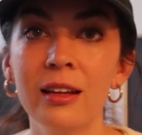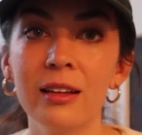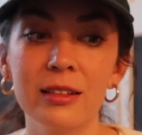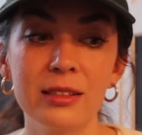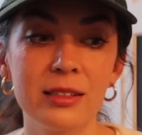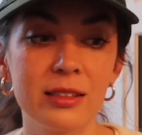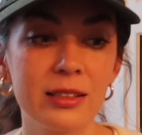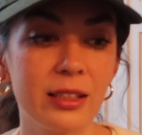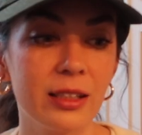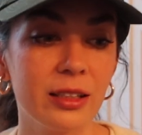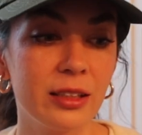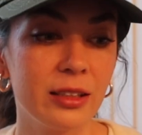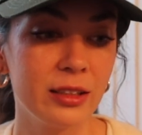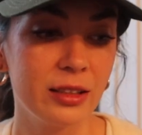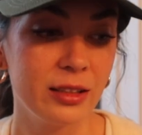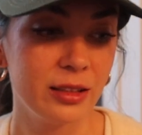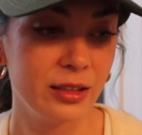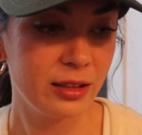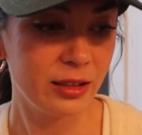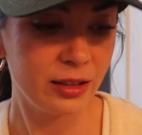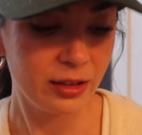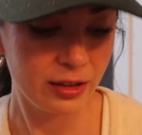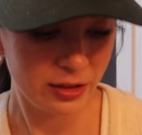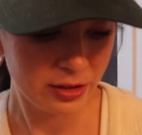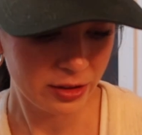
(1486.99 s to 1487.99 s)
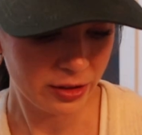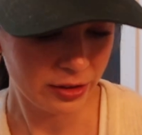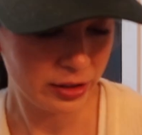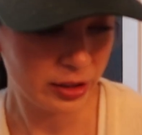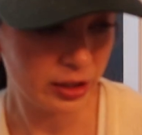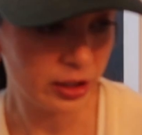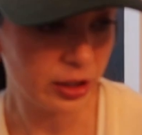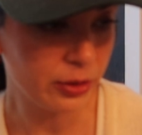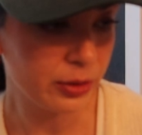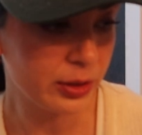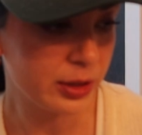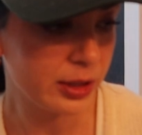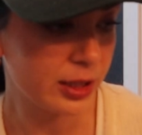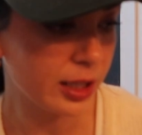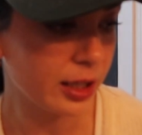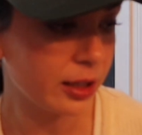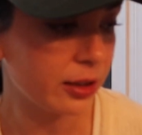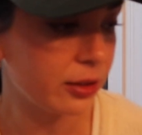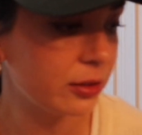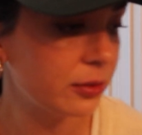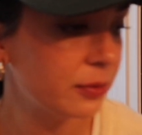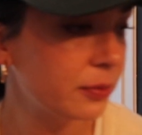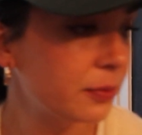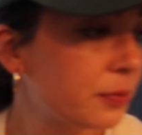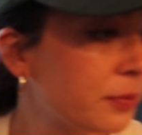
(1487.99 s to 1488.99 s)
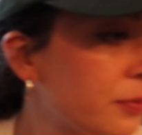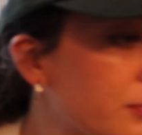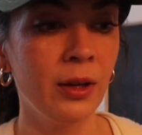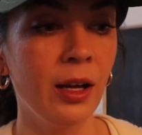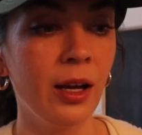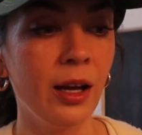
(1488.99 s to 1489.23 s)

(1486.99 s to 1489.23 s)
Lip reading: the sun is already going down.